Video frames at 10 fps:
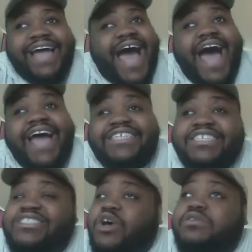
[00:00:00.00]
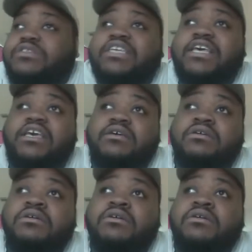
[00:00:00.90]
I just don't see
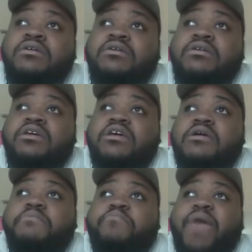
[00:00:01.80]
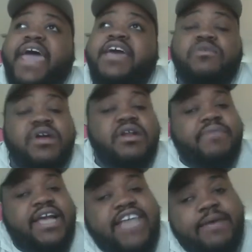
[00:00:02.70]
paying a running
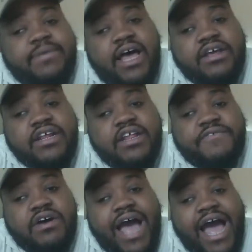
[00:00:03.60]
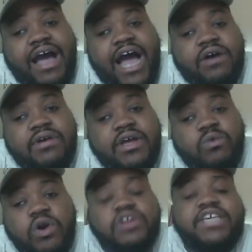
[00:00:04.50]
back top dollar in the NFL how it
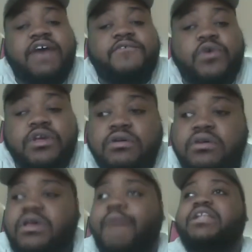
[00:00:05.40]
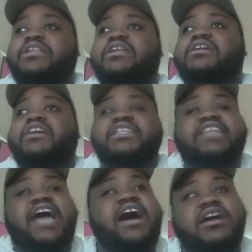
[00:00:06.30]
works out for you. I mean, look at
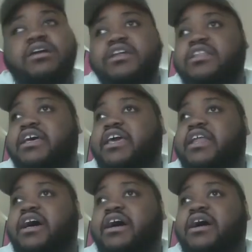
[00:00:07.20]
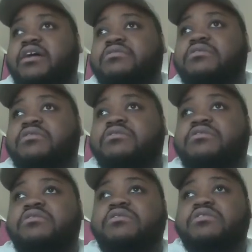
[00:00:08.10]
Todd Gurley. Look at
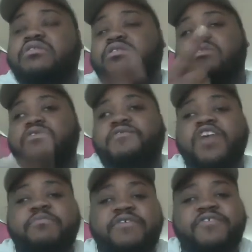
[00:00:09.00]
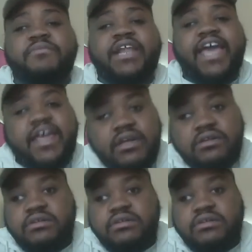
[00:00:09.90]
Freeman from Atlanta.